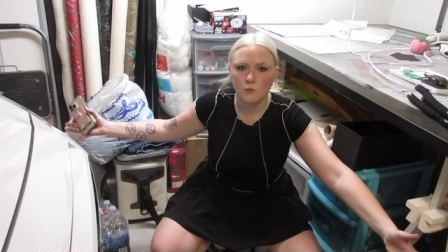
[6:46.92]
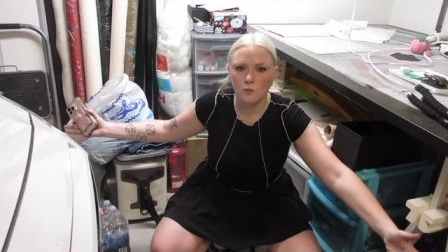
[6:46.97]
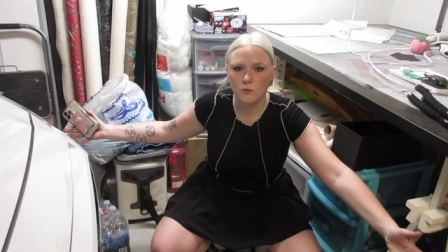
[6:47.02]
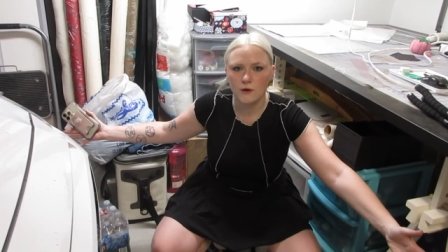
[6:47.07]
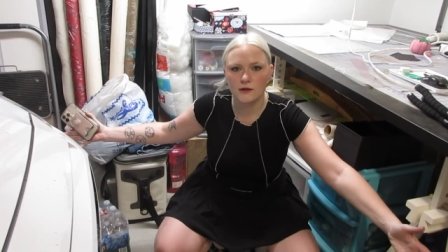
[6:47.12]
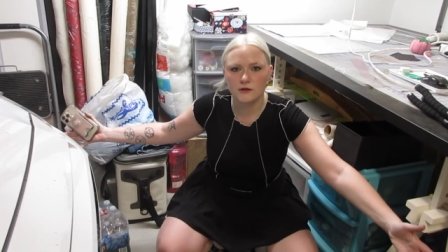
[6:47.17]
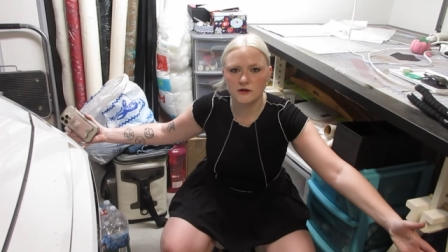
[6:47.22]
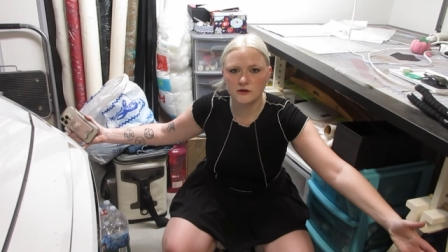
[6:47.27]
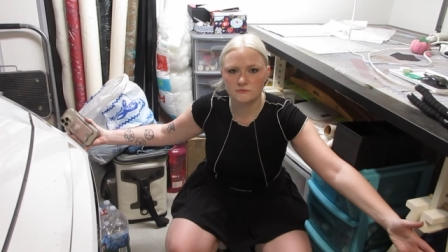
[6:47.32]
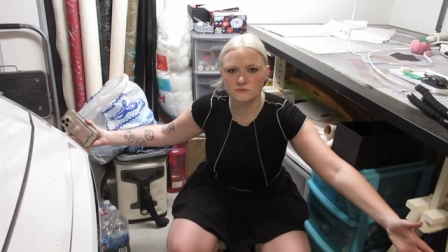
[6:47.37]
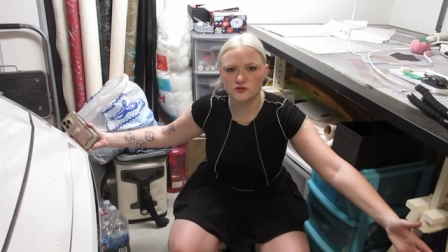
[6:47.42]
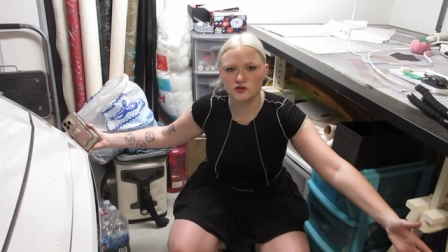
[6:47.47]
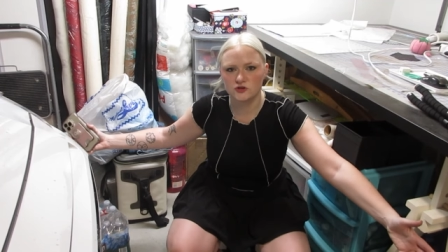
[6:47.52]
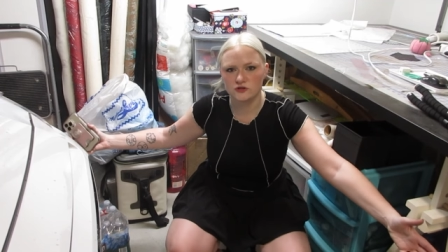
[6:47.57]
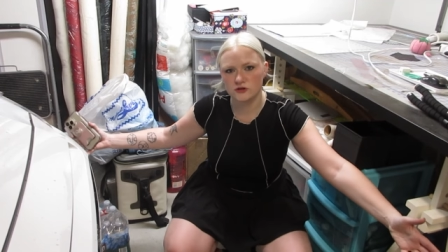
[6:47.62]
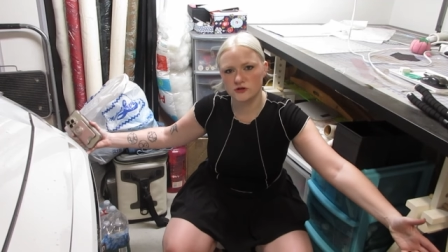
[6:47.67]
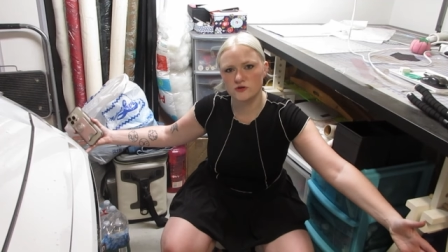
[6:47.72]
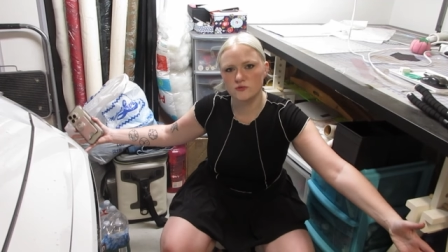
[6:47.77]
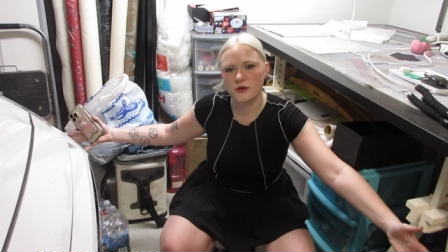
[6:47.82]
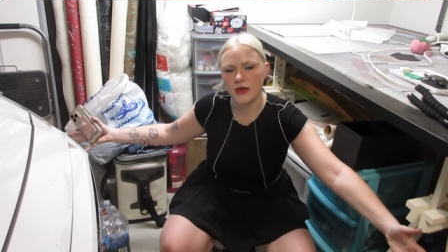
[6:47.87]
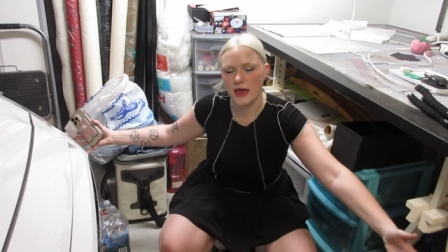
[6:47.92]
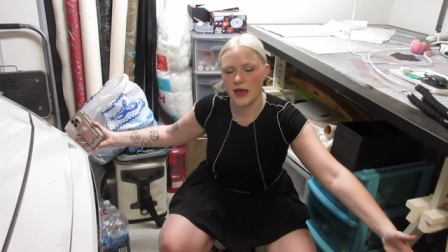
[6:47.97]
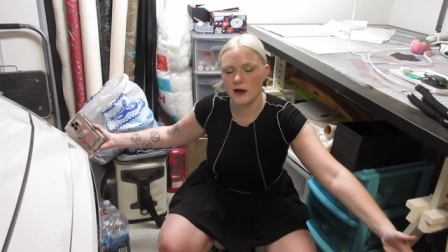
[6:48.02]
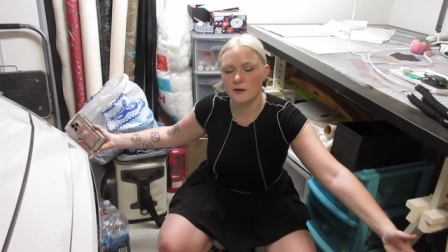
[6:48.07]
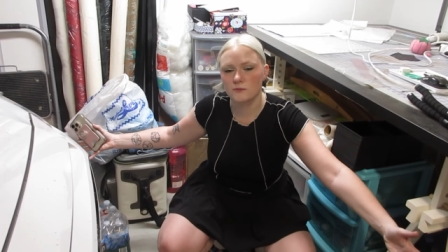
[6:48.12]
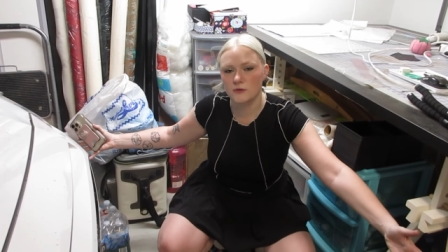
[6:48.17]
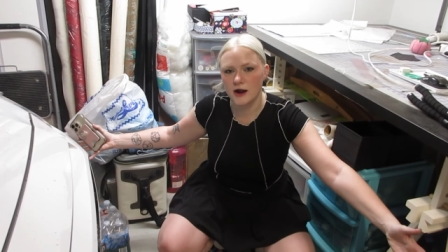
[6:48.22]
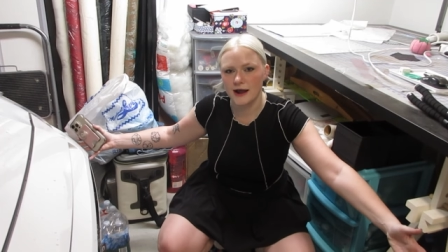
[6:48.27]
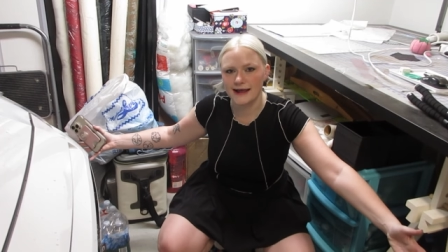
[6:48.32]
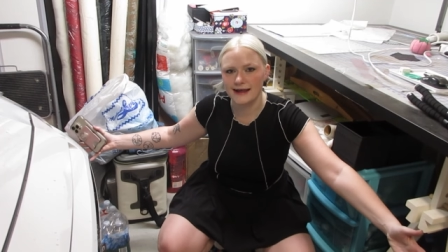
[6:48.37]
Welcome to the new
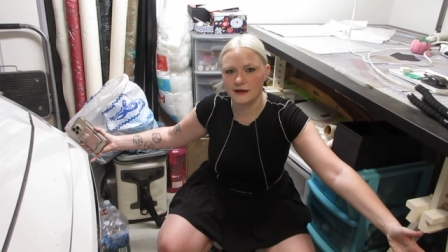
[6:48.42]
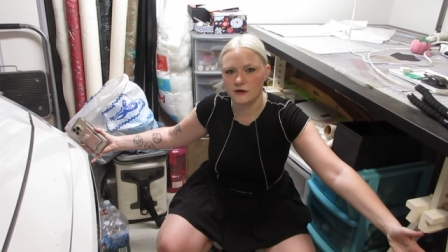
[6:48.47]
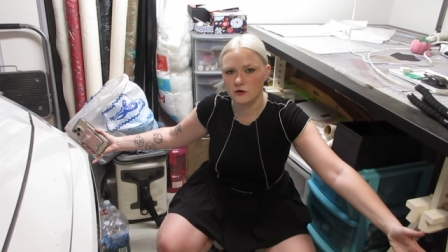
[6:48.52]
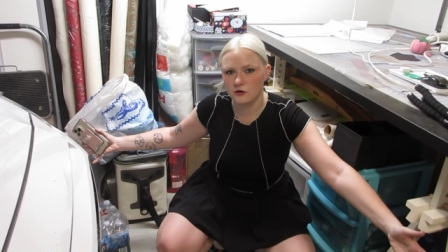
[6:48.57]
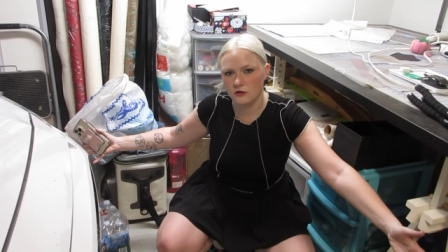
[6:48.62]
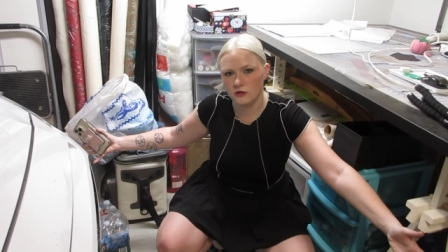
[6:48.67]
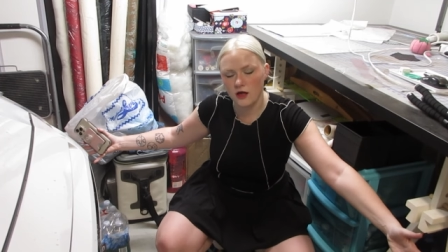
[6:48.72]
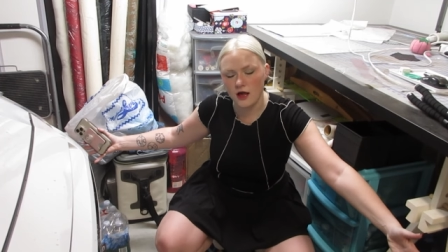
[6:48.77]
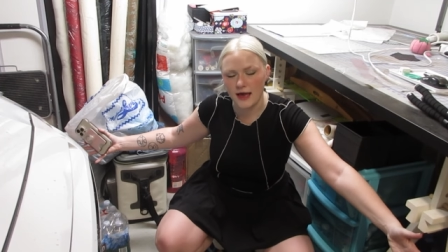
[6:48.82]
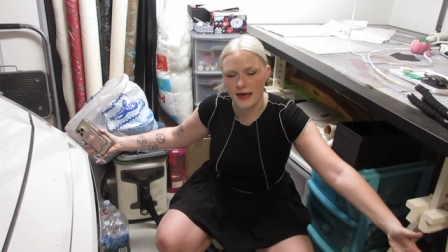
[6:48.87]
camera angle.